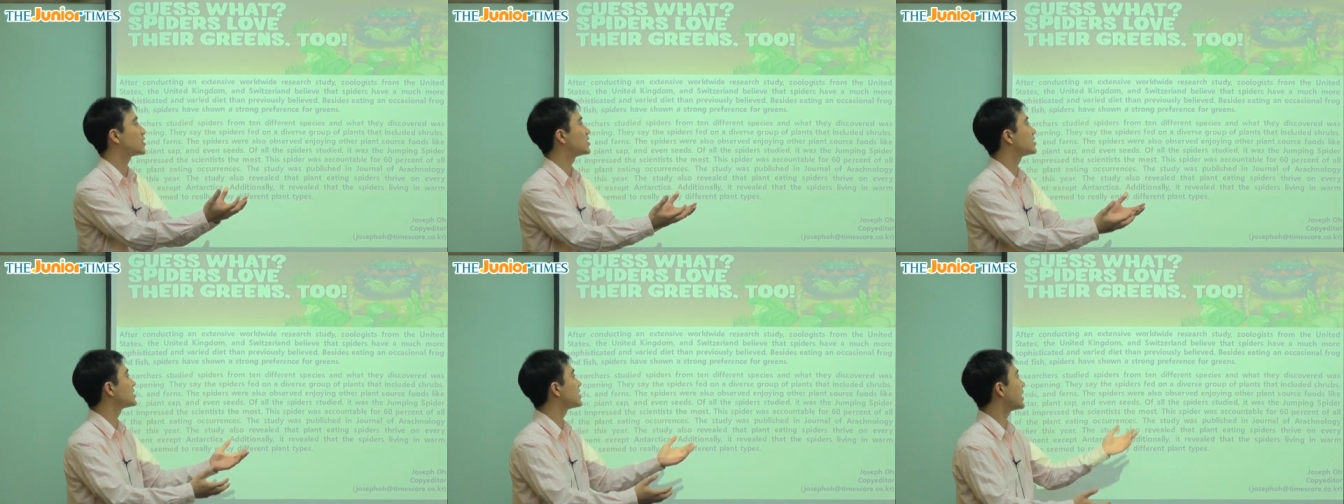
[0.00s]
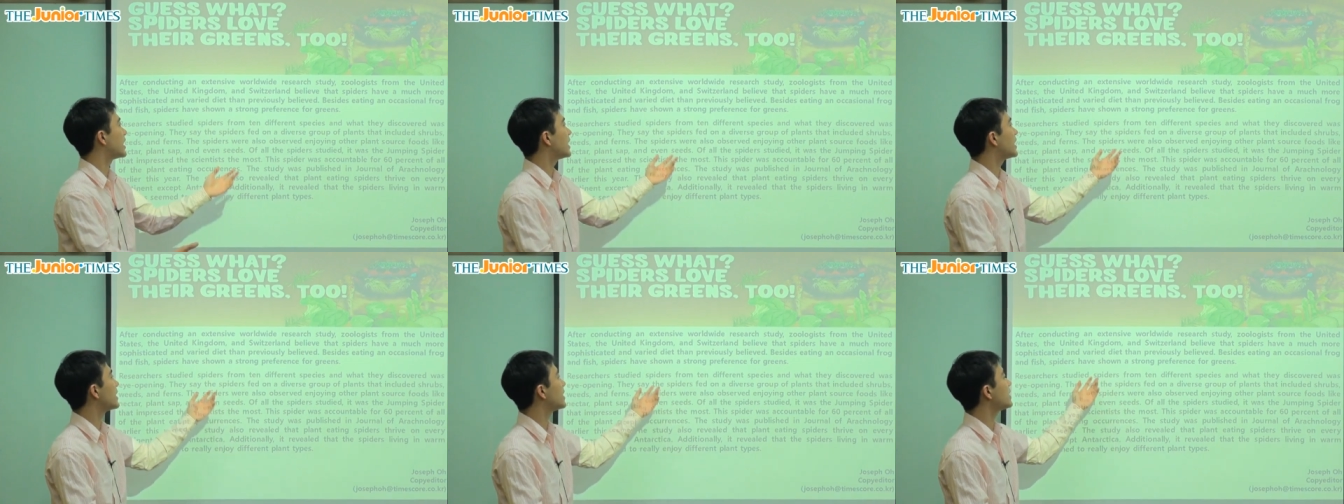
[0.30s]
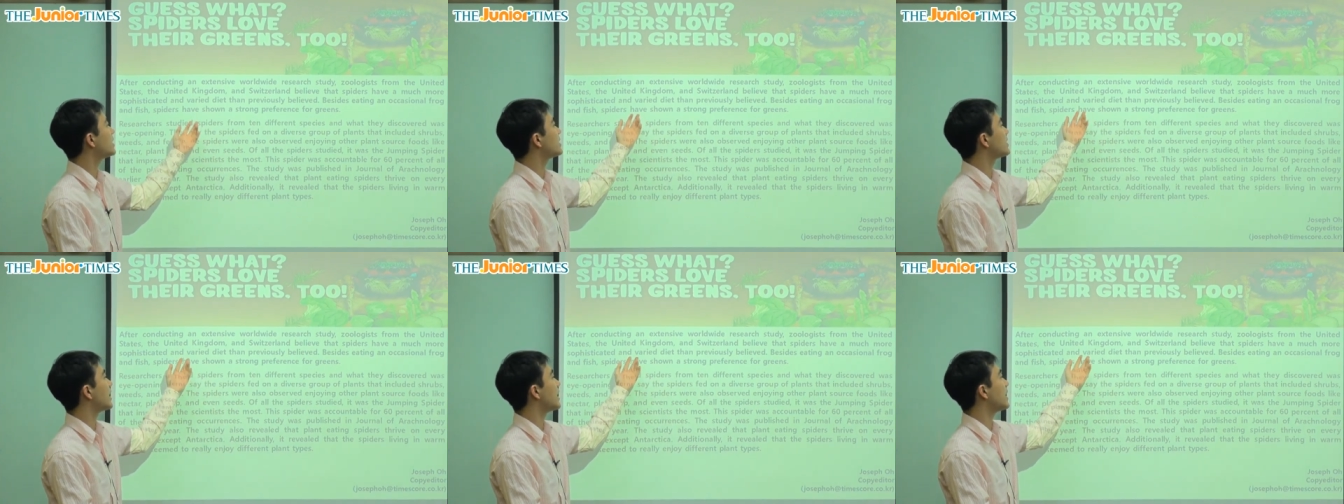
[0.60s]
are
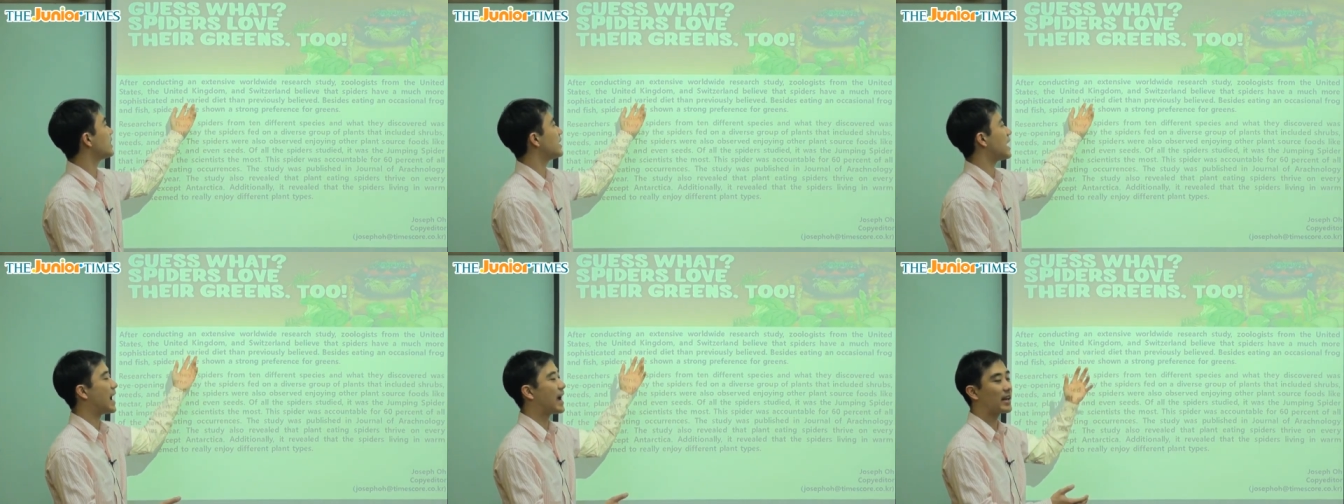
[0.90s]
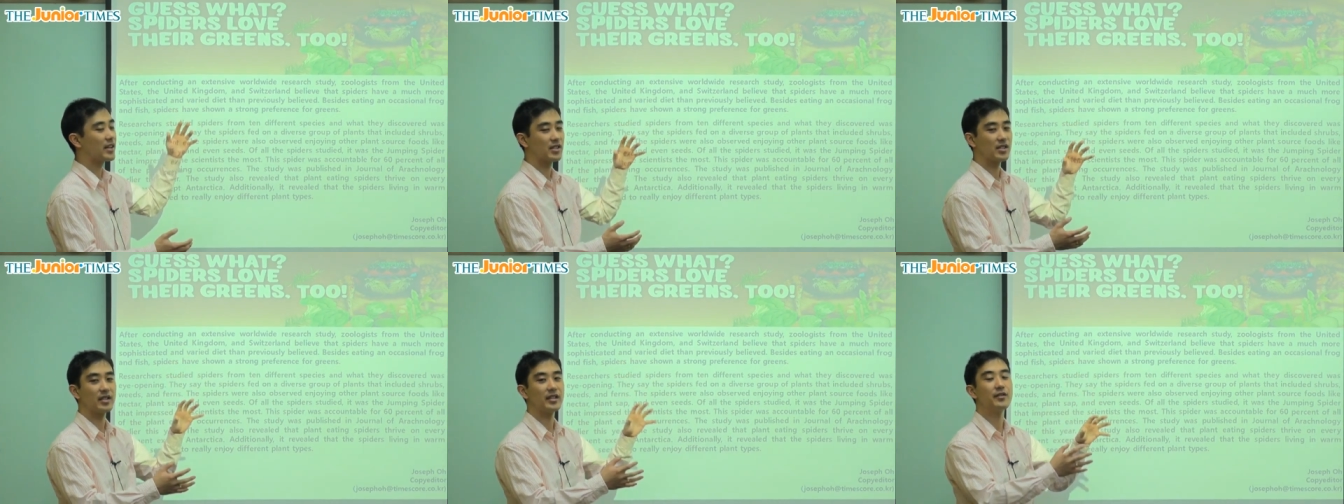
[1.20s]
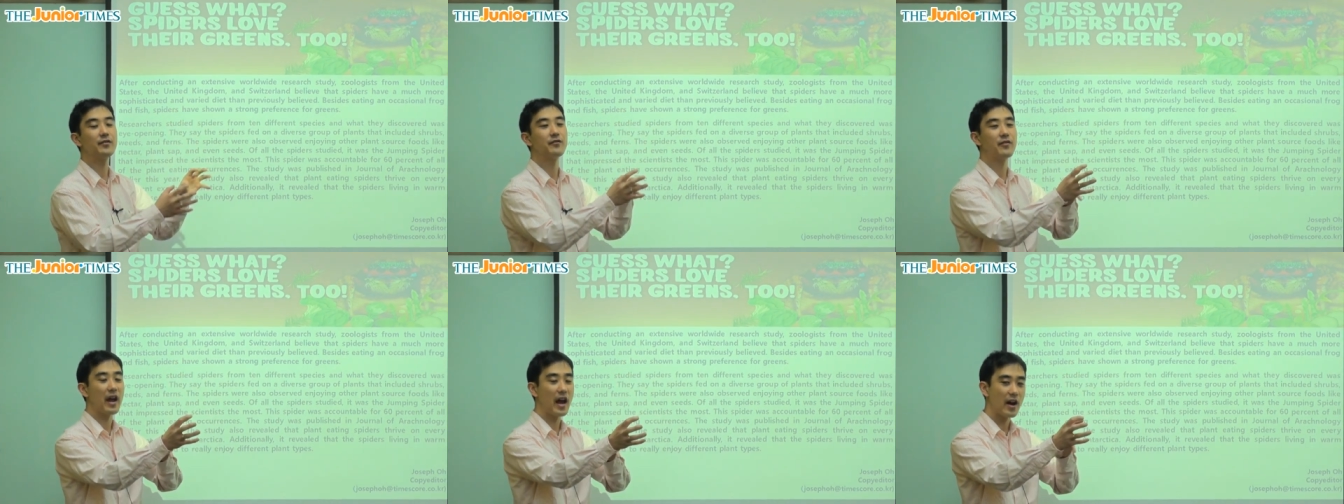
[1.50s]
saying they
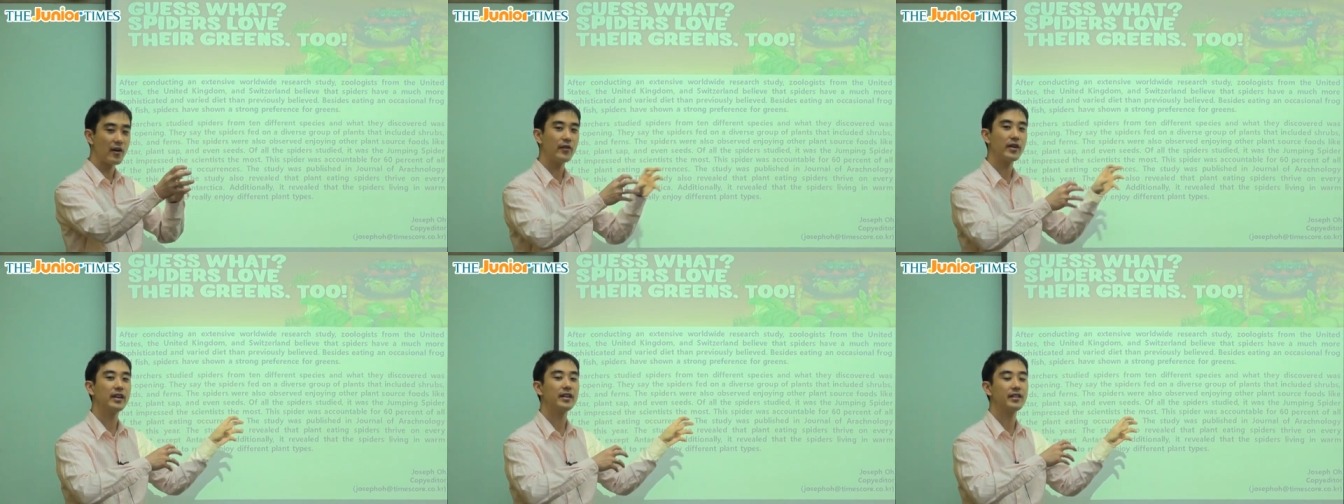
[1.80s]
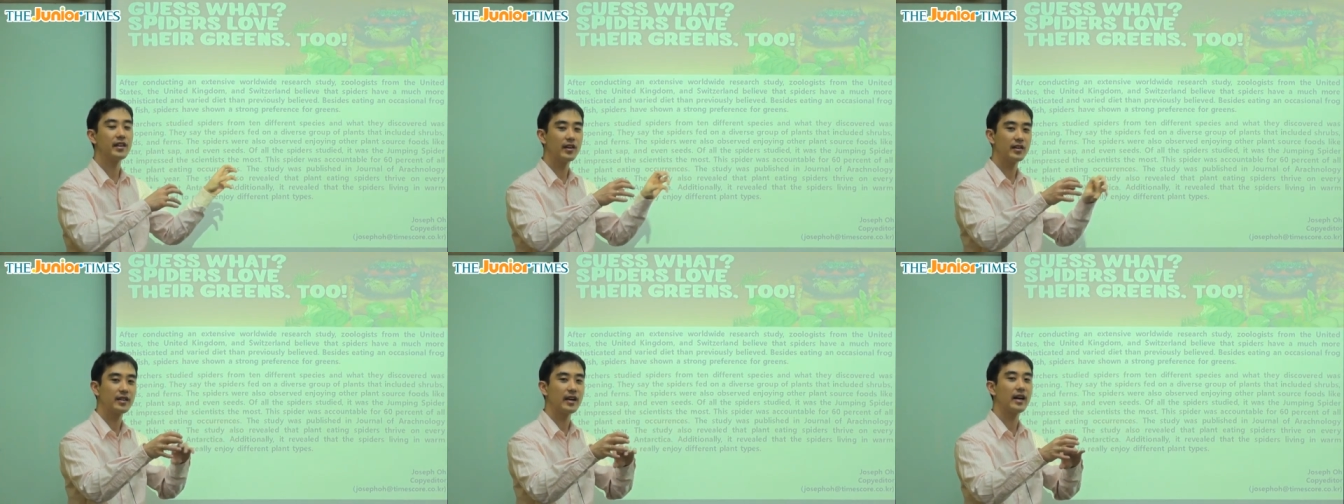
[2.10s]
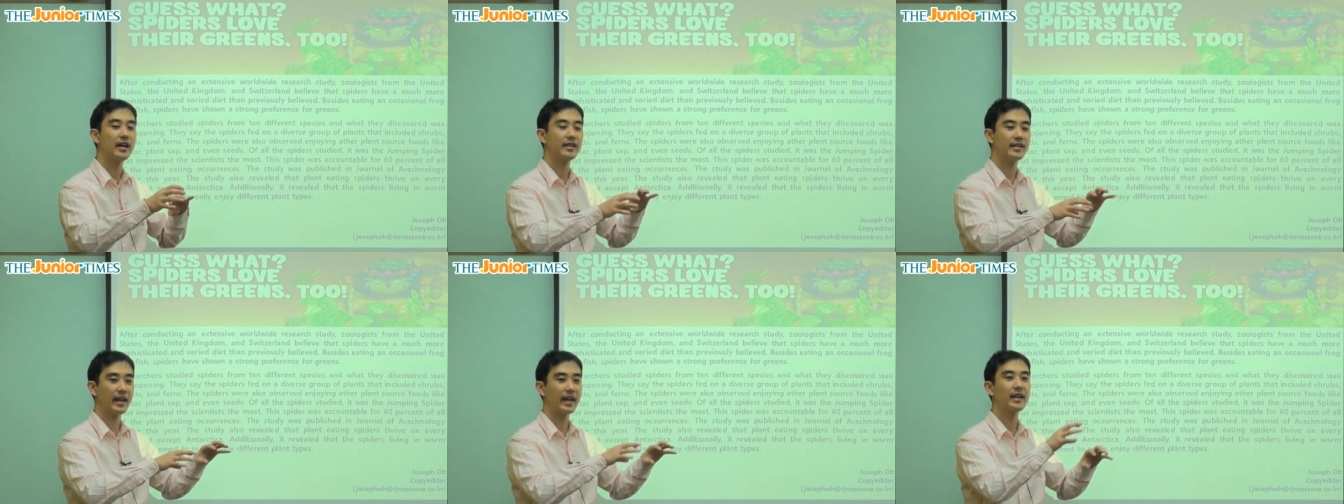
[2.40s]
actually vary their diet.